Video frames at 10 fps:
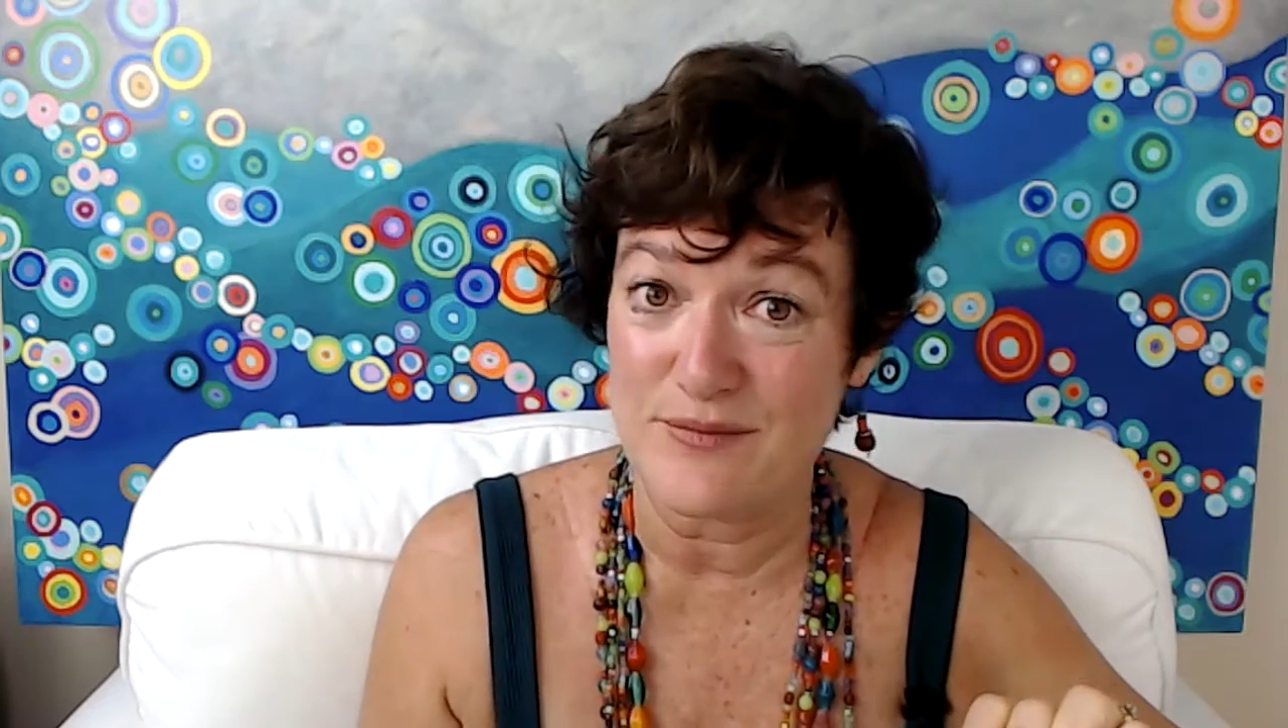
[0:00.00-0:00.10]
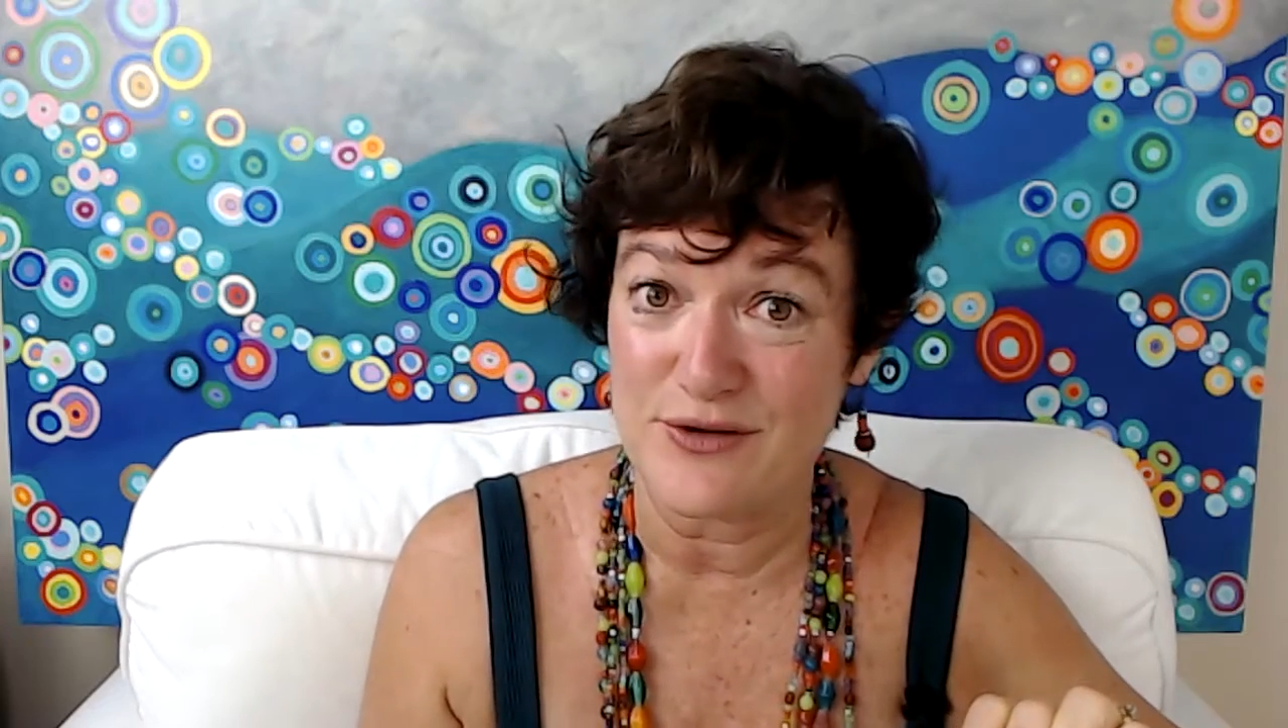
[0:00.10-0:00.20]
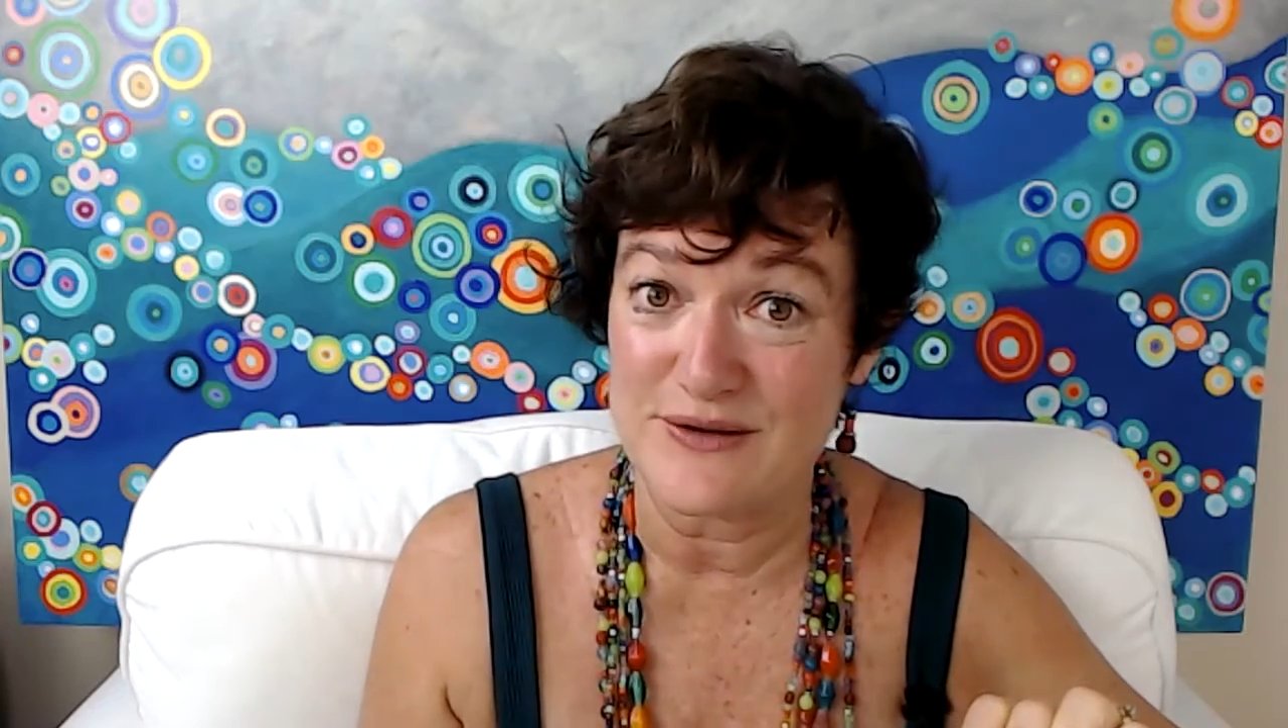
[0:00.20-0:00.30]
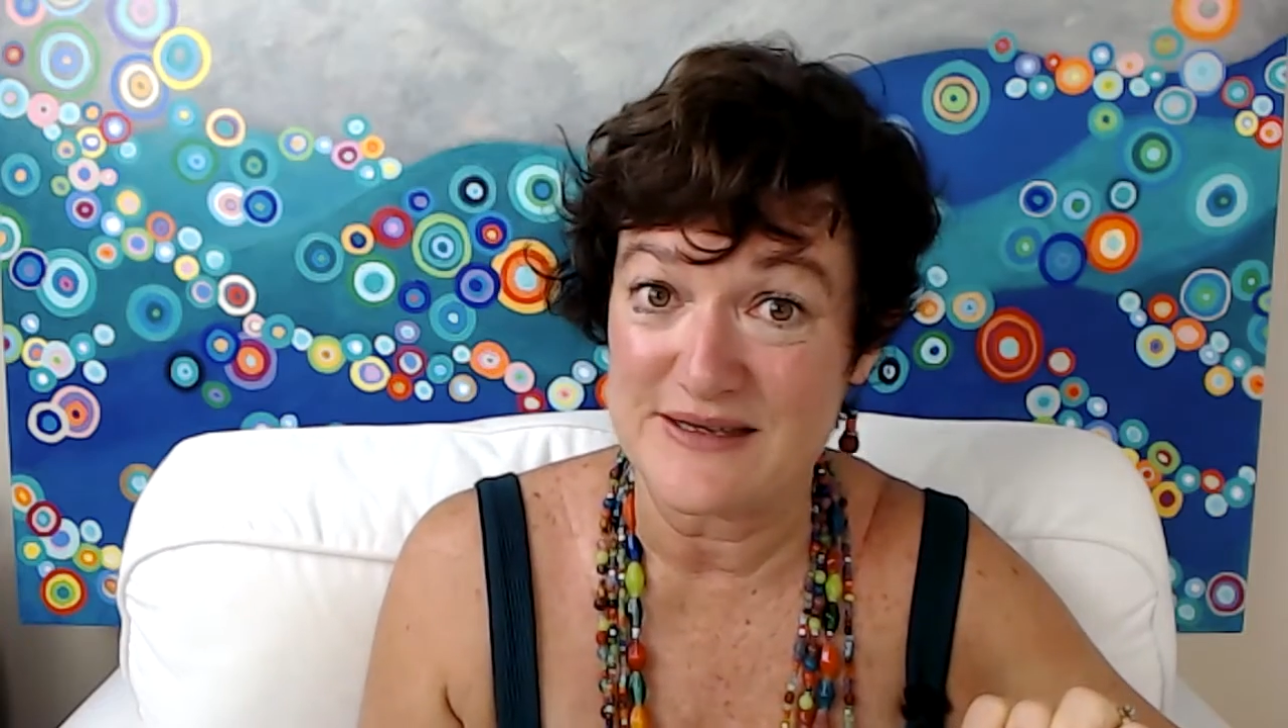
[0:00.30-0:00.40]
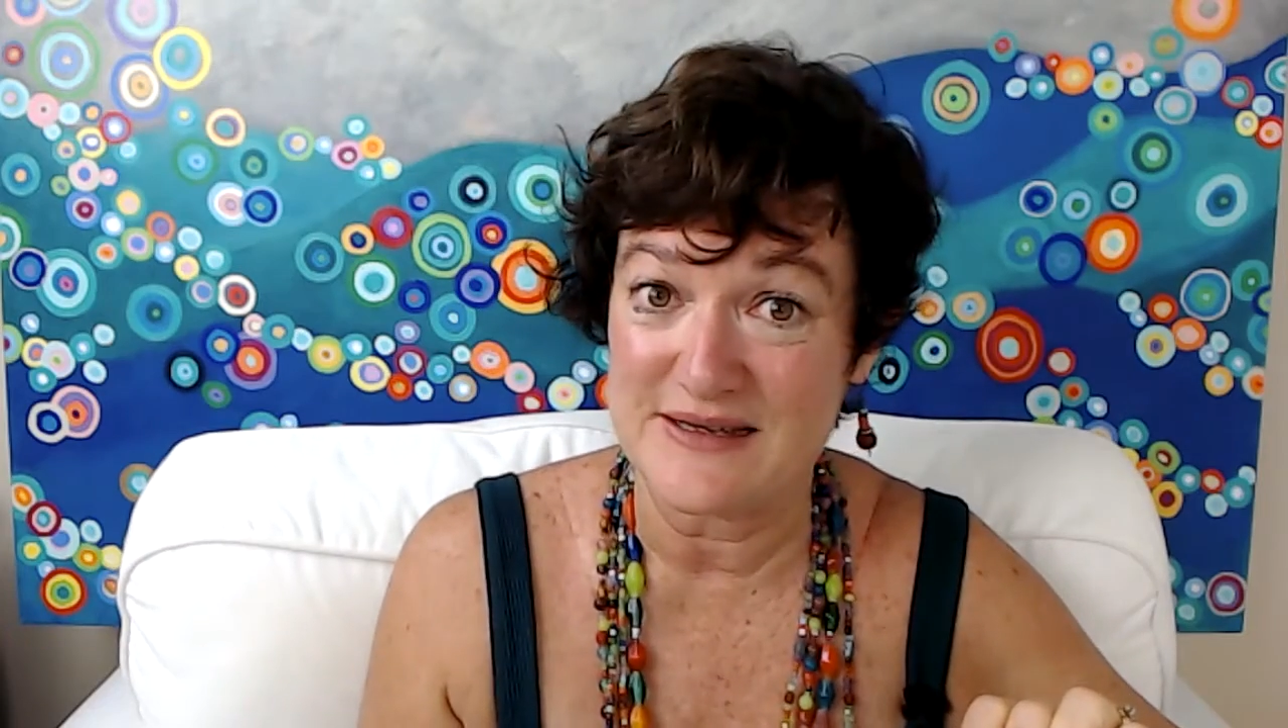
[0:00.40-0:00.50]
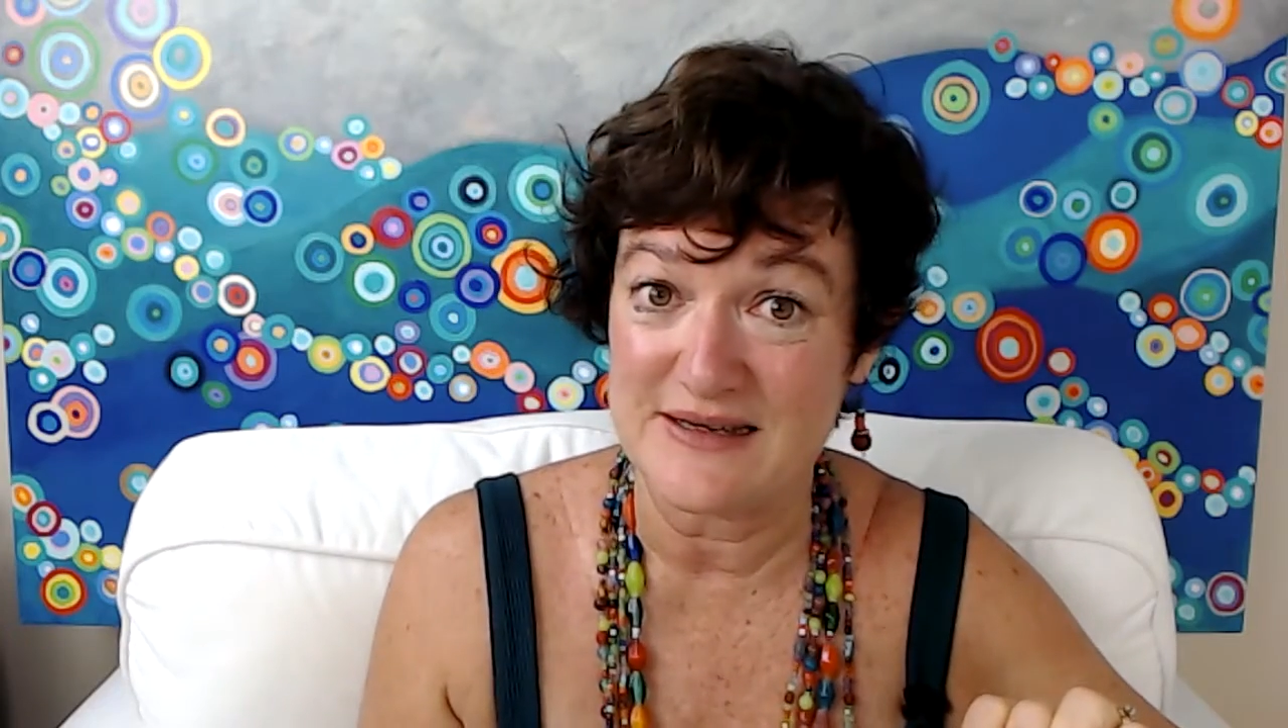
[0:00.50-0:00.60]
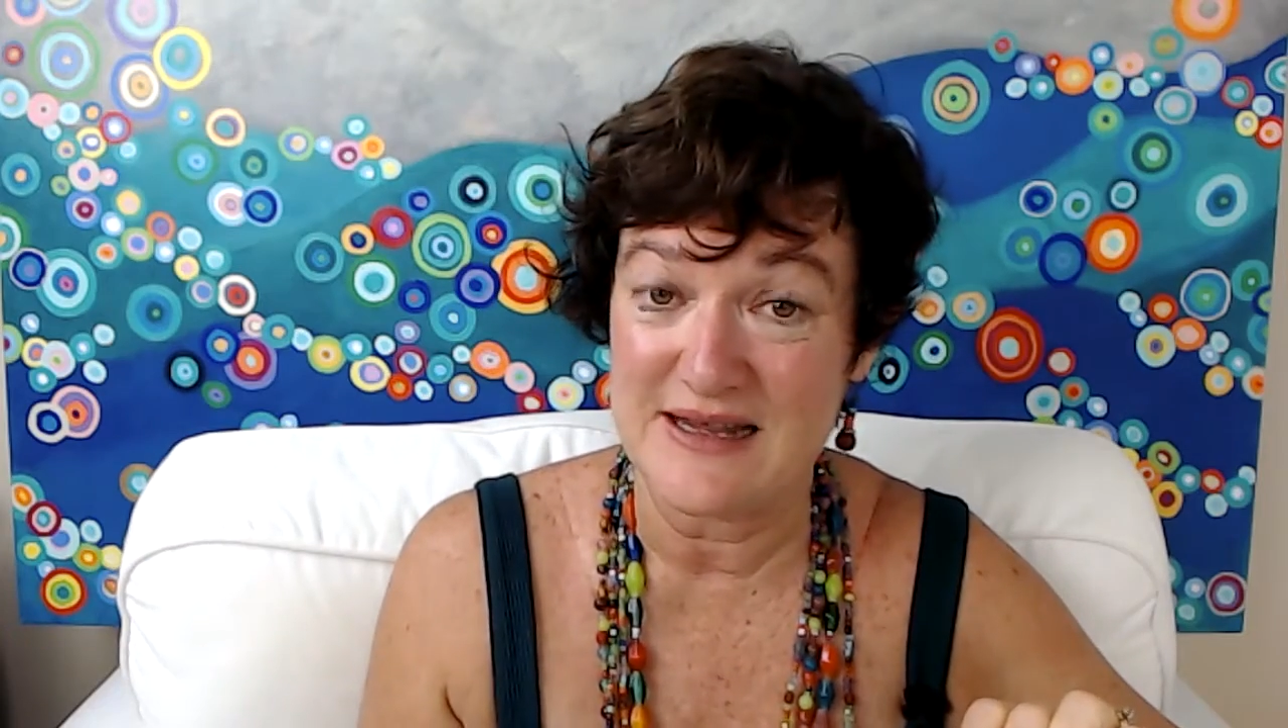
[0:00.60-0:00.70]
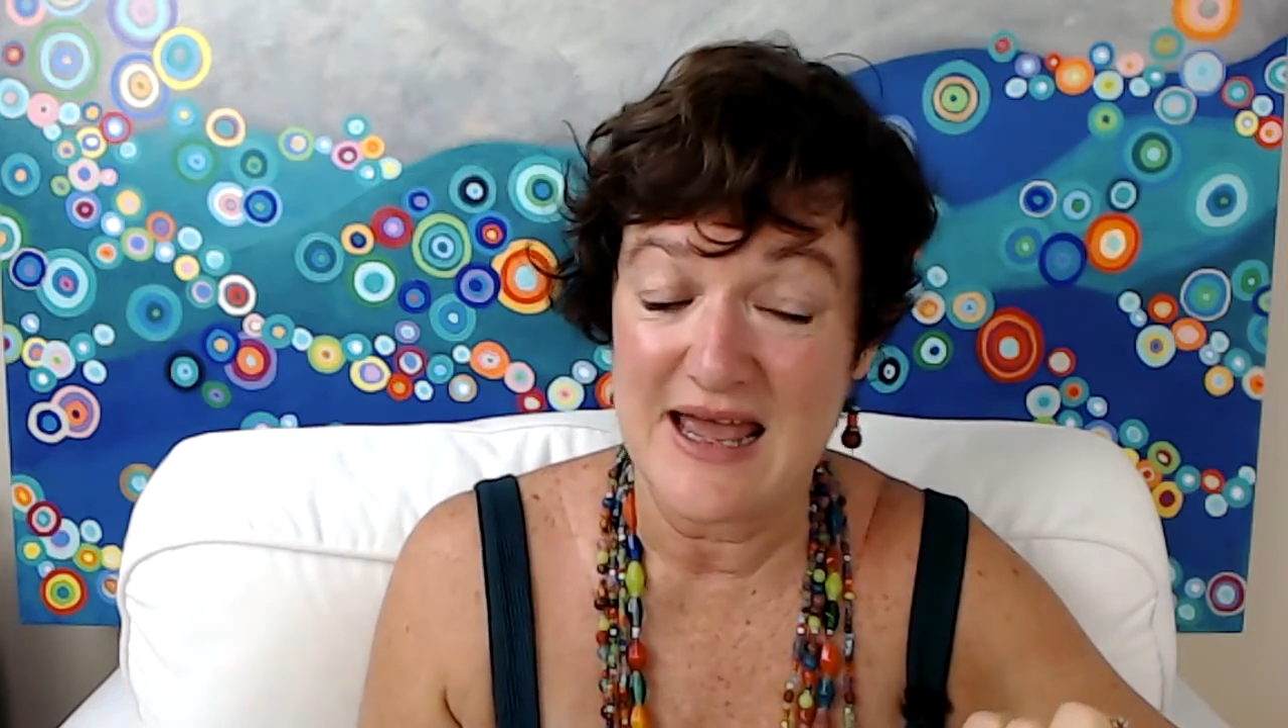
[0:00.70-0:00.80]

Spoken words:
person.